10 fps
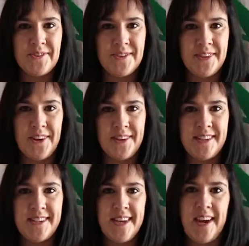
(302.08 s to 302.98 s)

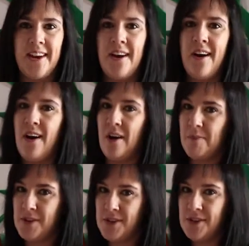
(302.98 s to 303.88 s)
results in
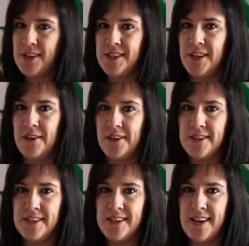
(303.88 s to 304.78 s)
opportunity
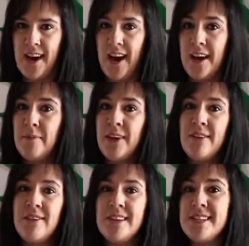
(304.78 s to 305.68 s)
cost. I am
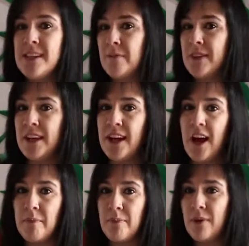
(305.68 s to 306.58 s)
giving something
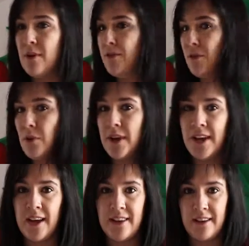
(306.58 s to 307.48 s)
up for
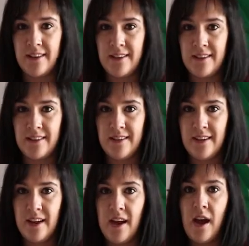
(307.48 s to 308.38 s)
another.
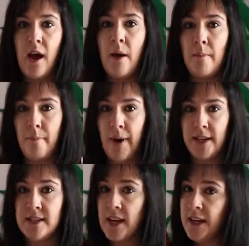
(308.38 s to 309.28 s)

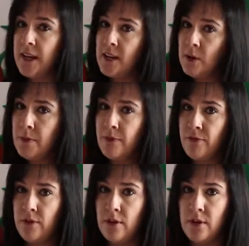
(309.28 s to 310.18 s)
But taking it a little bit
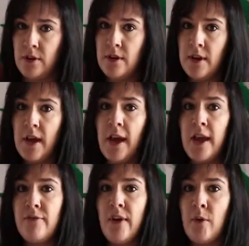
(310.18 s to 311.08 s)
further,
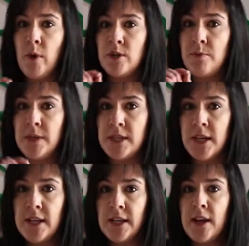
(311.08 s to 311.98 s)
if I want to be
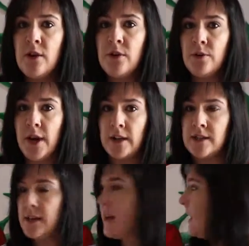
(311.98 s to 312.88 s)
technically correct,